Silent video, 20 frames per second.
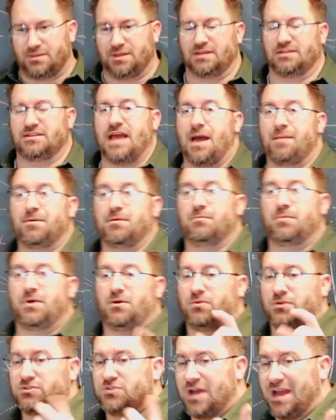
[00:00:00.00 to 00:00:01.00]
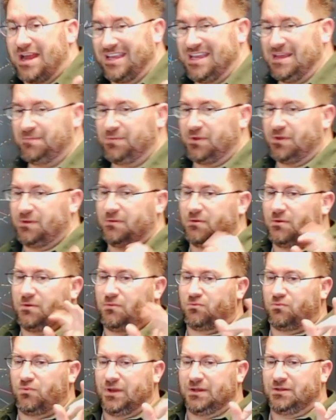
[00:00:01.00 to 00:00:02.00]
Things happen, but we're trying to keep it
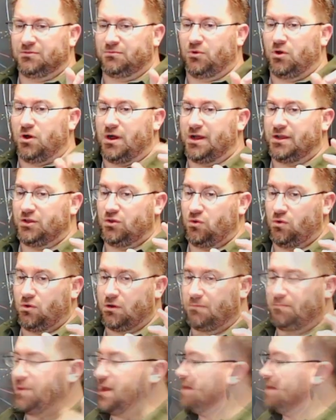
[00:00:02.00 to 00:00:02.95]
reasonable on your